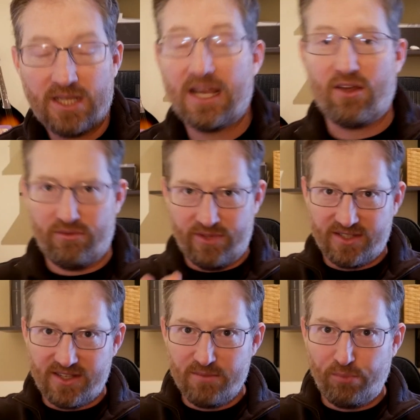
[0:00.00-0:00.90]
Now,
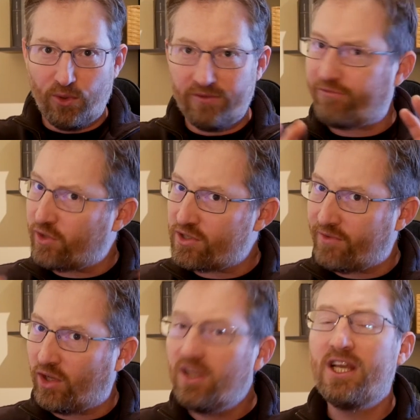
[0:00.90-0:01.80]
this is important. First of
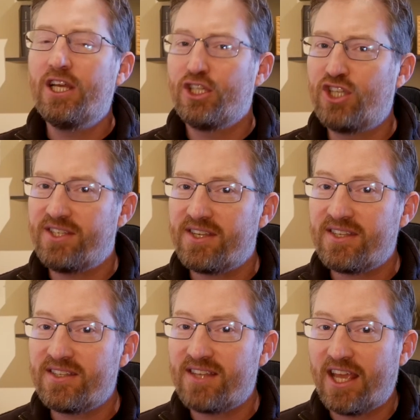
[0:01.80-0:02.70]
all, Jesus
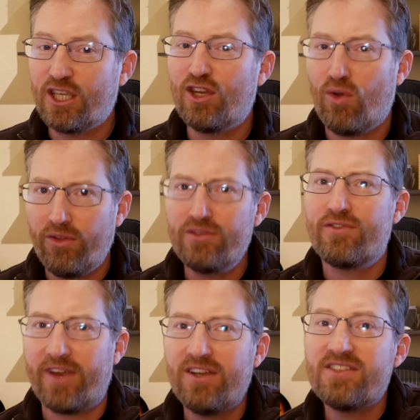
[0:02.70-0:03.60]
is saying, you know, all those
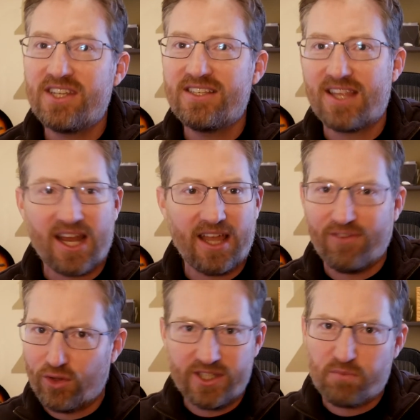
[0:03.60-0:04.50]
Pharisees that I have
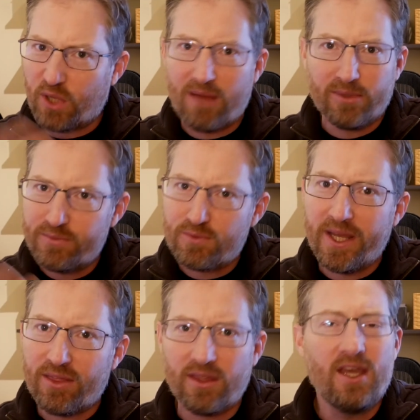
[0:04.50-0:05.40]
all these problems
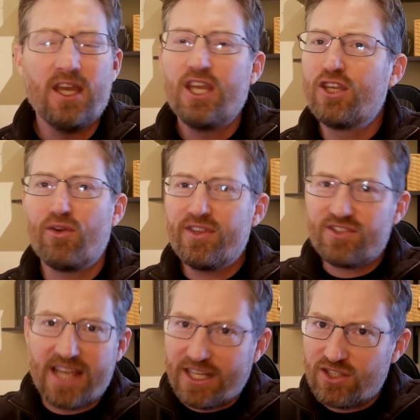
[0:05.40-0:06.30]
with, you know, the
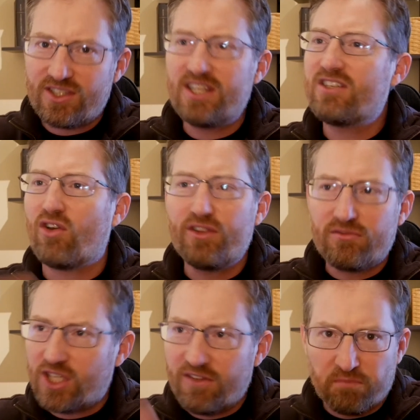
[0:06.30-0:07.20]
Sadducees, all the
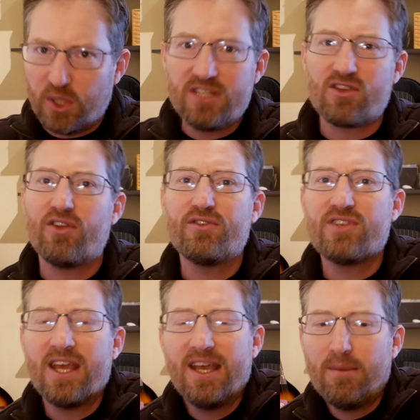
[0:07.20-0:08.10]
chief priests, all
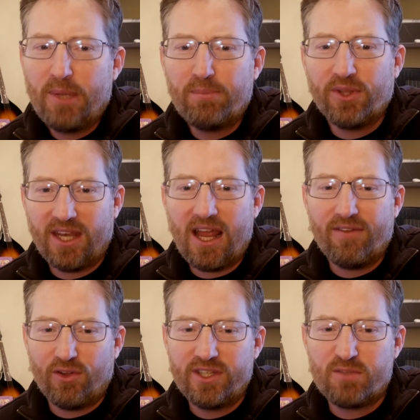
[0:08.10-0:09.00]
those people that I
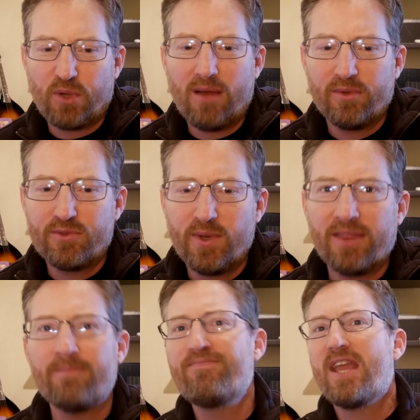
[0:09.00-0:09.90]
have all these problems
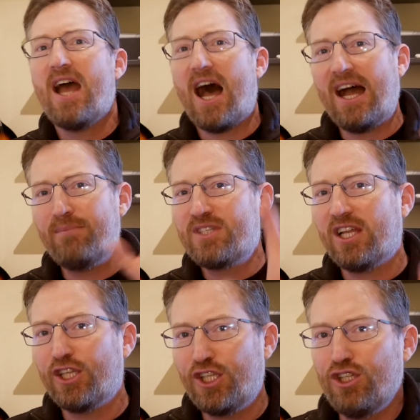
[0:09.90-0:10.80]
with, I'm
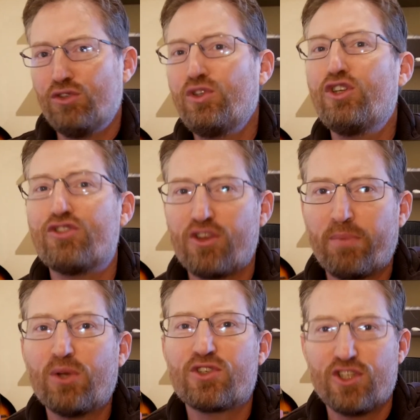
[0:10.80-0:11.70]
telling you, you're
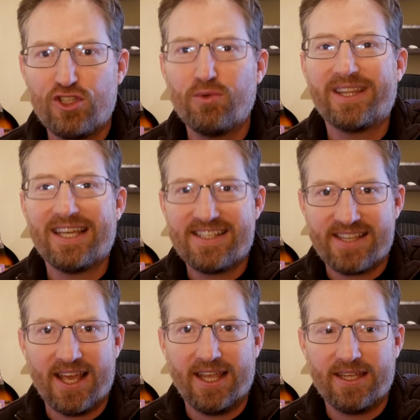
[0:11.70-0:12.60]
supposed to do what they
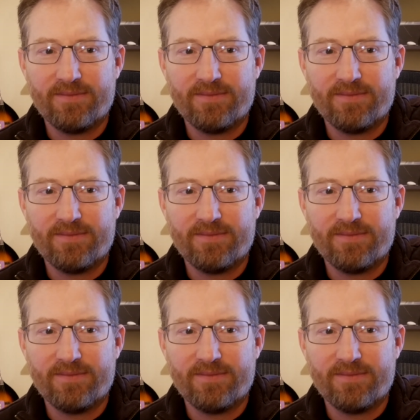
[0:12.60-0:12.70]
say.